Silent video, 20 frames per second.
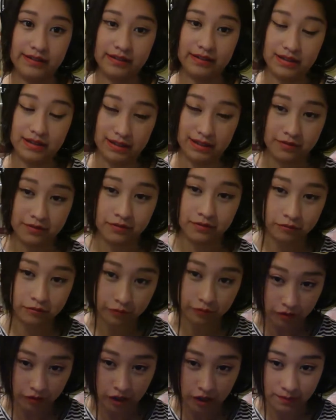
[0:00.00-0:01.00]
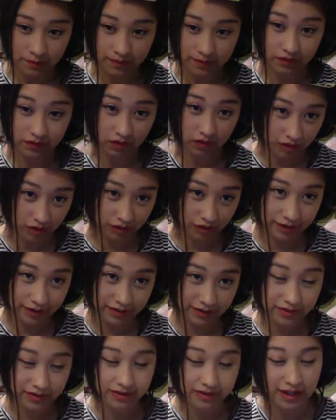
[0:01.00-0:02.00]
high school drama in
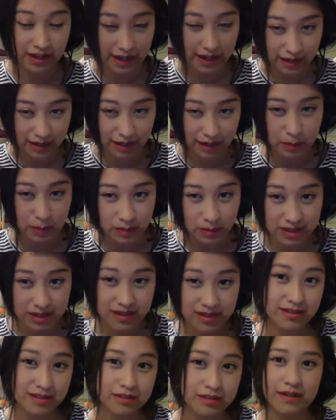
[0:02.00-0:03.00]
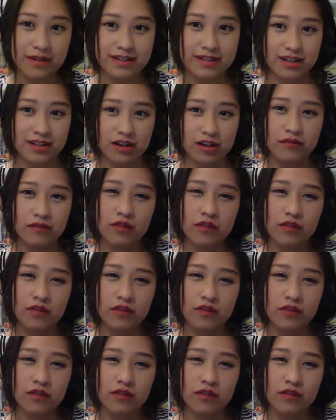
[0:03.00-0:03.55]
college, and I'm thinking to myself,